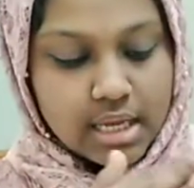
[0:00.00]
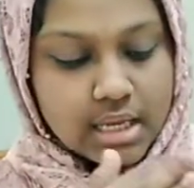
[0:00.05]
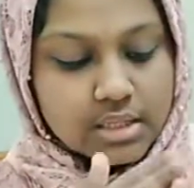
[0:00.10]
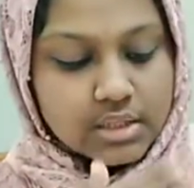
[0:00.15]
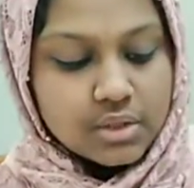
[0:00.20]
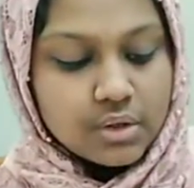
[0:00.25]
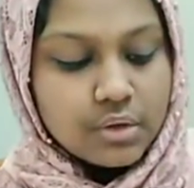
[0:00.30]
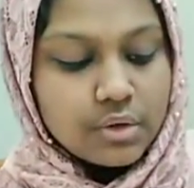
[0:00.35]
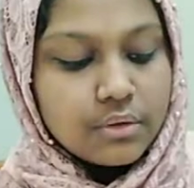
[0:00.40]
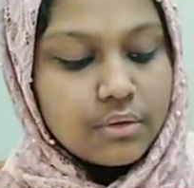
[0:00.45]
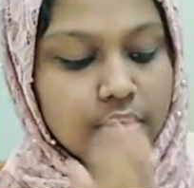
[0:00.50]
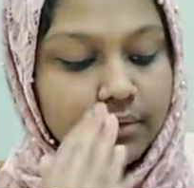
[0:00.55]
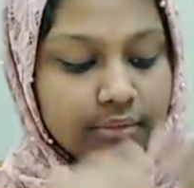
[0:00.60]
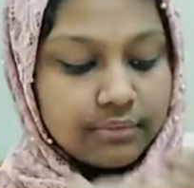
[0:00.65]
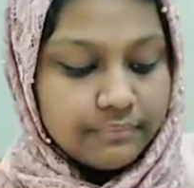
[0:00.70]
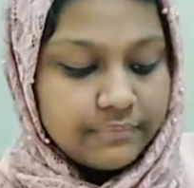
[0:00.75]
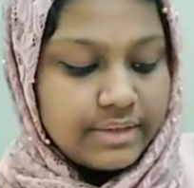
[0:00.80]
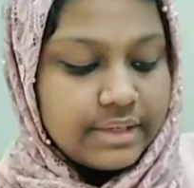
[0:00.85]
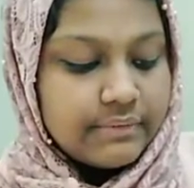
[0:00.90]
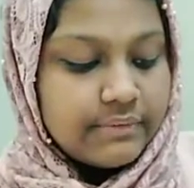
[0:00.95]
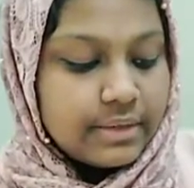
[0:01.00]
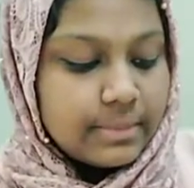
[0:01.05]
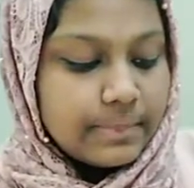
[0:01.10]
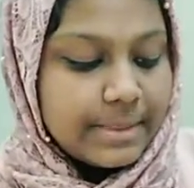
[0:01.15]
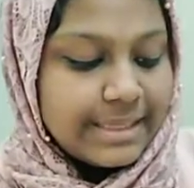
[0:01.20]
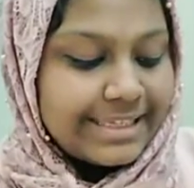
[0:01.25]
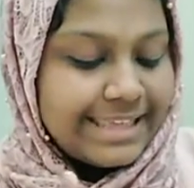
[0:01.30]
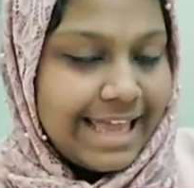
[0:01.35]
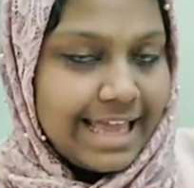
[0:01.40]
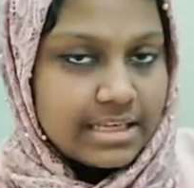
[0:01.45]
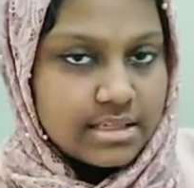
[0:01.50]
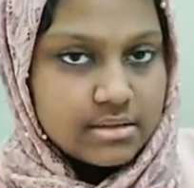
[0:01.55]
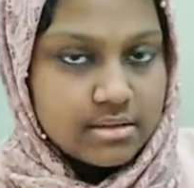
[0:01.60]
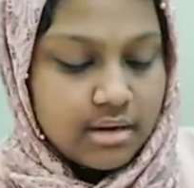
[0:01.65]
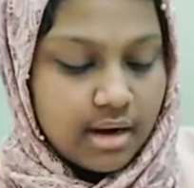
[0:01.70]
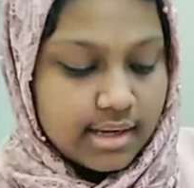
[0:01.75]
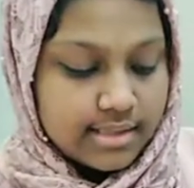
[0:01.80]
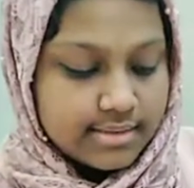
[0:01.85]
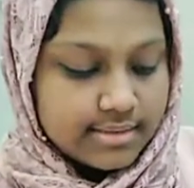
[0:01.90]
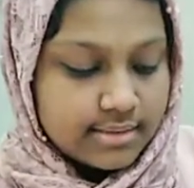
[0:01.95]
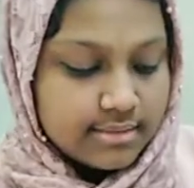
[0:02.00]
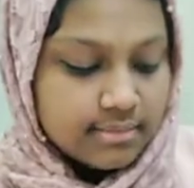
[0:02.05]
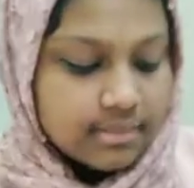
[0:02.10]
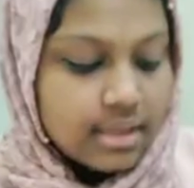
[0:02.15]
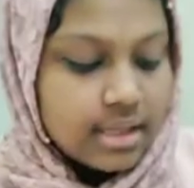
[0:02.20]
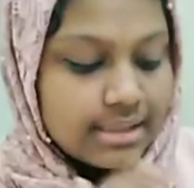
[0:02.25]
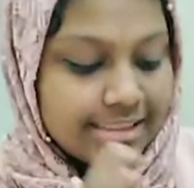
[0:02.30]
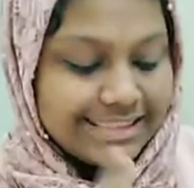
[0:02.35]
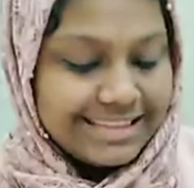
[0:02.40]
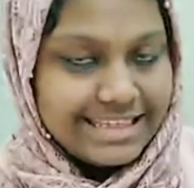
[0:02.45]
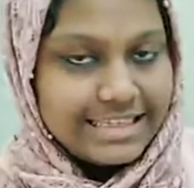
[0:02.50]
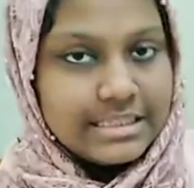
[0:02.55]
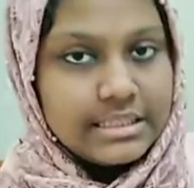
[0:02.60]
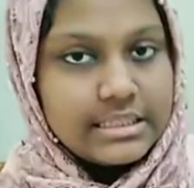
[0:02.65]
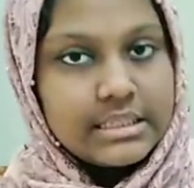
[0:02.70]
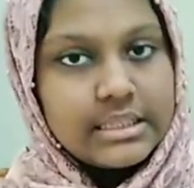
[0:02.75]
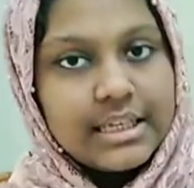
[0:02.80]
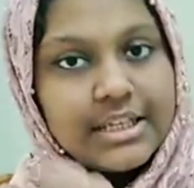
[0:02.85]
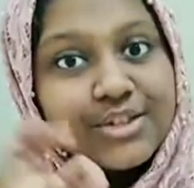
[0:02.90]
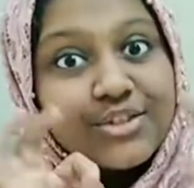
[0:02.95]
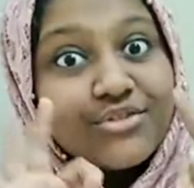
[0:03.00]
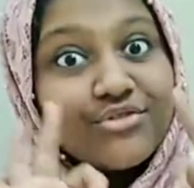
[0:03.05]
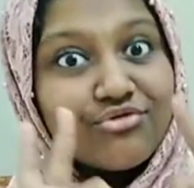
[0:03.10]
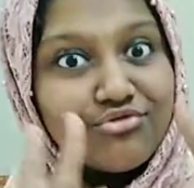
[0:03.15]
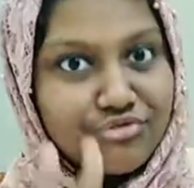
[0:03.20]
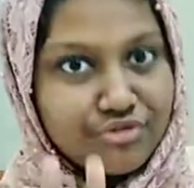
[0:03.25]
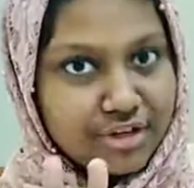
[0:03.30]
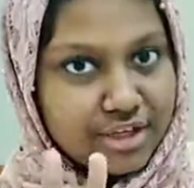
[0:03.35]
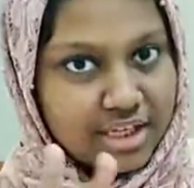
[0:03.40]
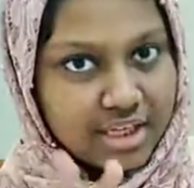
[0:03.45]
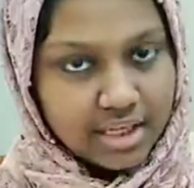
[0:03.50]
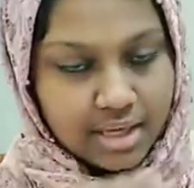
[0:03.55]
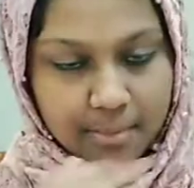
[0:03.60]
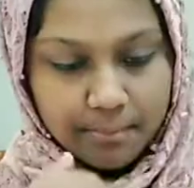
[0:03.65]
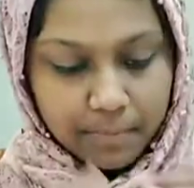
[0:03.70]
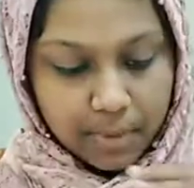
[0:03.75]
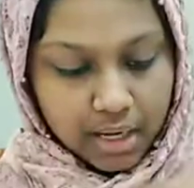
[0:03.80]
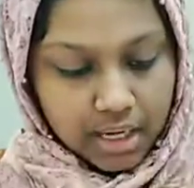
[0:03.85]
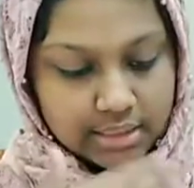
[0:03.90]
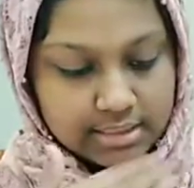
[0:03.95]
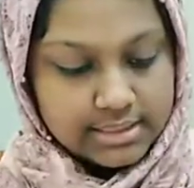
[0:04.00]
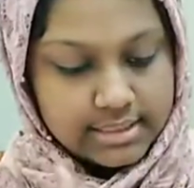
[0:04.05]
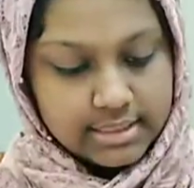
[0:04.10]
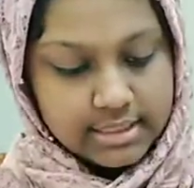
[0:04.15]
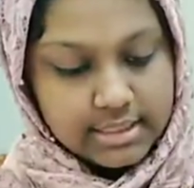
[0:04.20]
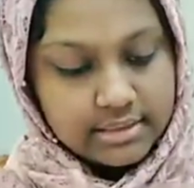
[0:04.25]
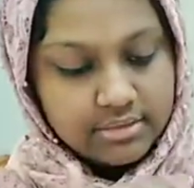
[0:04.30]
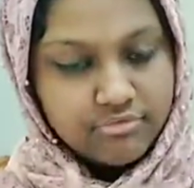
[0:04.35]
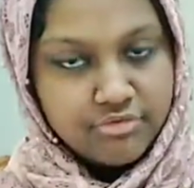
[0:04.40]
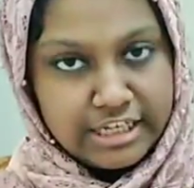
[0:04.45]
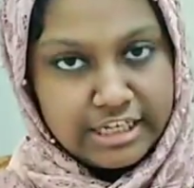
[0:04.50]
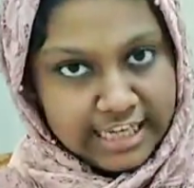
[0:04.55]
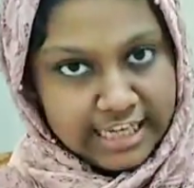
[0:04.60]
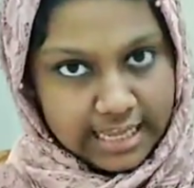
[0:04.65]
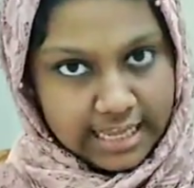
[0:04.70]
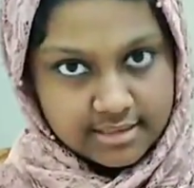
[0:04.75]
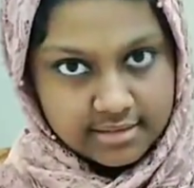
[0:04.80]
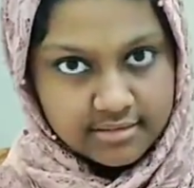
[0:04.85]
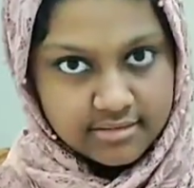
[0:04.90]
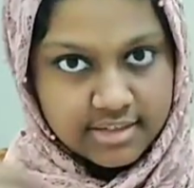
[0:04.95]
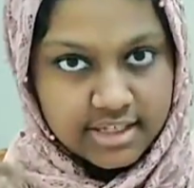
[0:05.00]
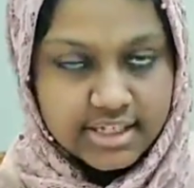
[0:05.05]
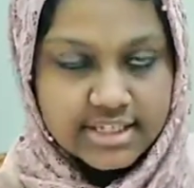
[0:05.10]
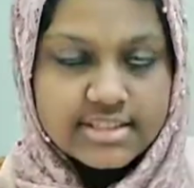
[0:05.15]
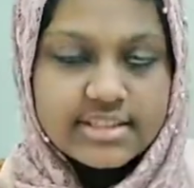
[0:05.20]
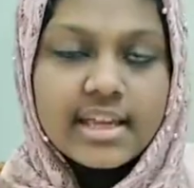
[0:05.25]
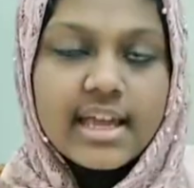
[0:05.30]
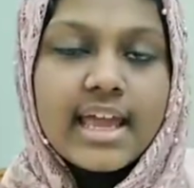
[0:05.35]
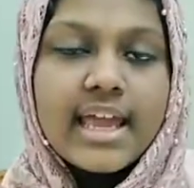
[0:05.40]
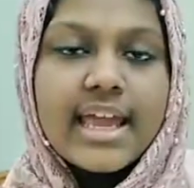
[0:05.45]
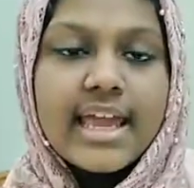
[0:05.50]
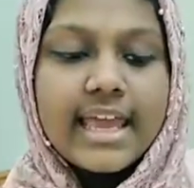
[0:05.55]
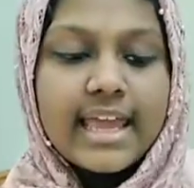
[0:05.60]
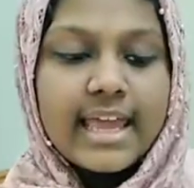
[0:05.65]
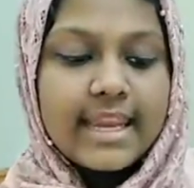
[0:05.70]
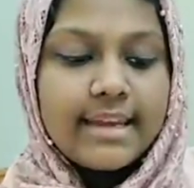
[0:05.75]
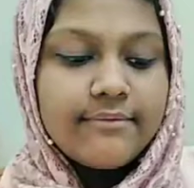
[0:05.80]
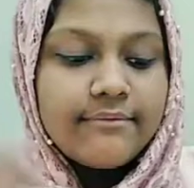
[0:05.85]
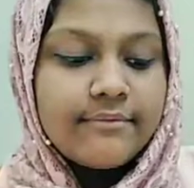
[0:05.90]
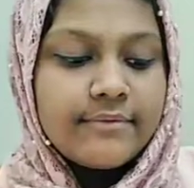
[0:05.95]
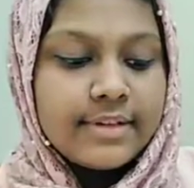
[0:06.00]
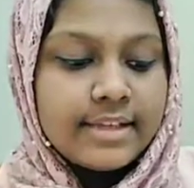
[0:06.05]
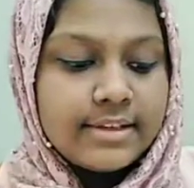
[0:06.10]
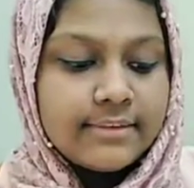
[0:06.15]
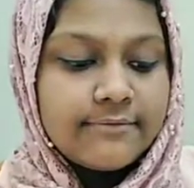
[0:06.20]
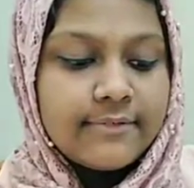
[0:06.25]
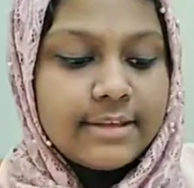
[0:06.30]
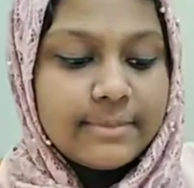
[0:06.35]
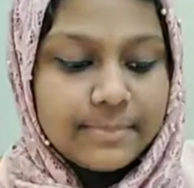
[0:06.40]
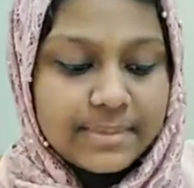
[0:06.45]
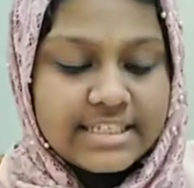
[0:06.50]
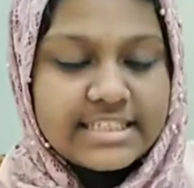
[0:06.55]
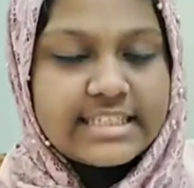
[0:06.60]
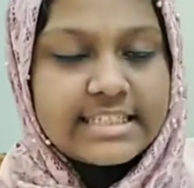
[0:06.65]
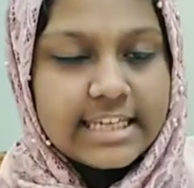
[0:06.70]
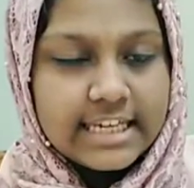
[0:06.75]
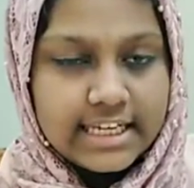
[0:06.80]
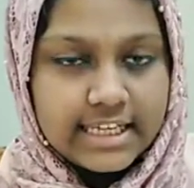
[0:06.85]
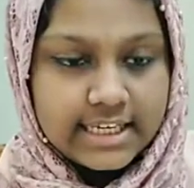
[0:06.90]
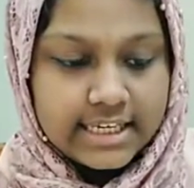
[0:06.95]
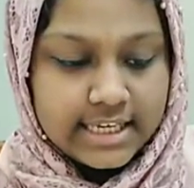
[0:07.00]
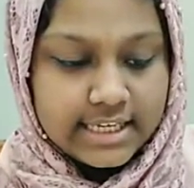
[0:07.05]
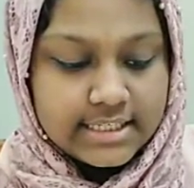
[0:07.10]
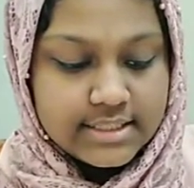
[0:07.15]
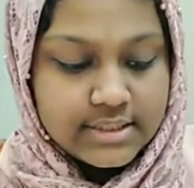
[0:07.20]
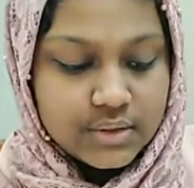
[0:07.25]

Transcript: So we will be categorizing this into 3 parts, 3 categories, and we will be studying it.